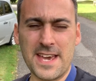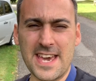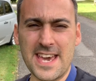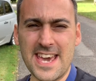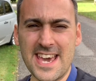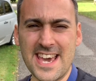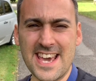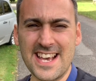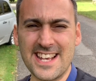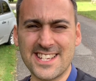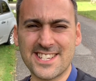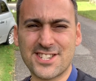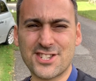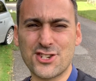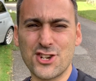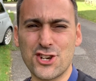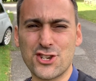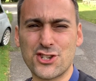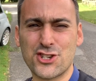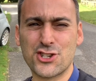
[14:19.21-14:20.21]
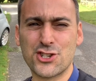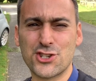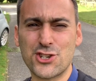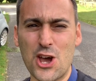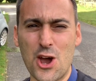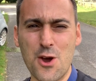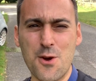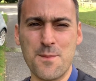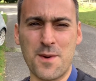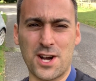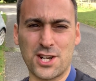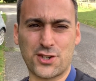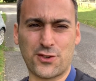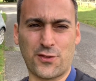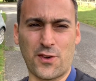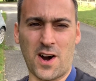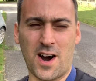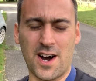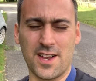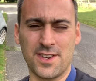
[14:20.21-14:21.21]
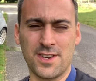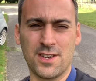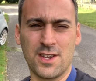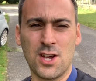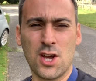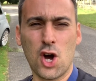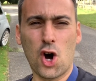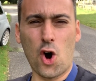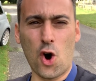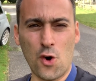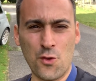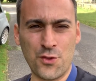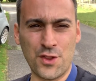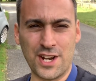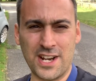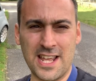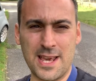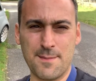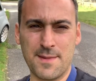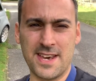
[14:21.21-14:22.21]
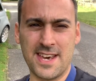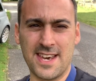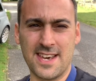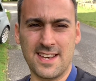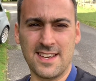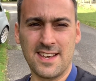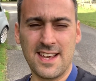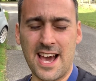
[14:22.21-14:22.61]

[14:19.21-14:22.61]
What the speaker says: It is just so much fun, on the limit,